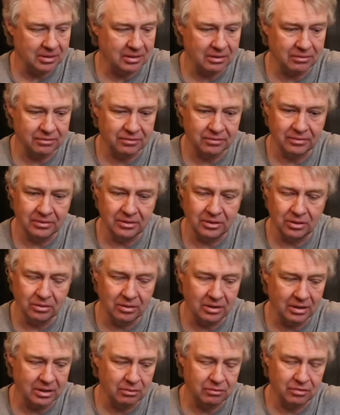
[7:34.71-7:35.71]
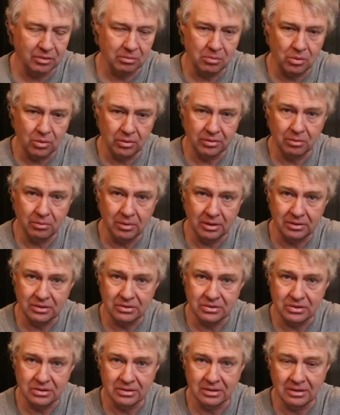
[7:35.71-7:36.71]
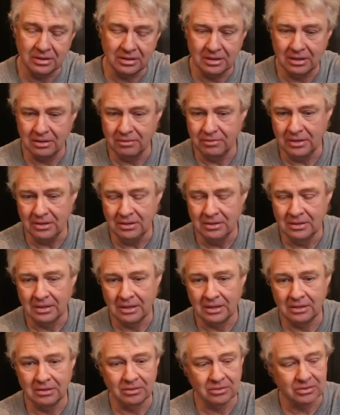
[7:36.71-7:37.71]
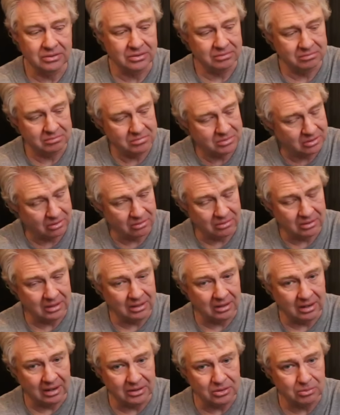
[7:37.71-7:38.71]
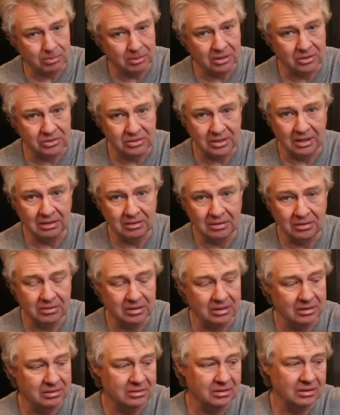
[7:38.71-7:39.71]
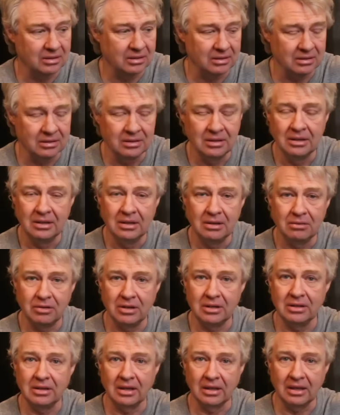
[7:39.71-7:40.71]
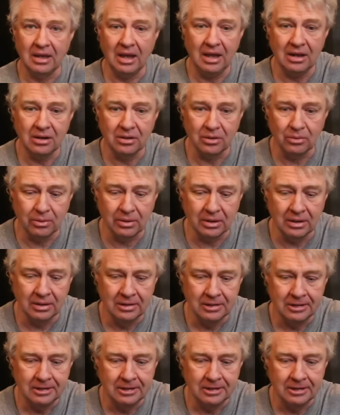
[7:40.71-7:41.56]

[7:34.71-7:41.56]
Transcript: If you're looking for more than what this is going to give you, and there's certainly a lot of speakers out there that fit in that category,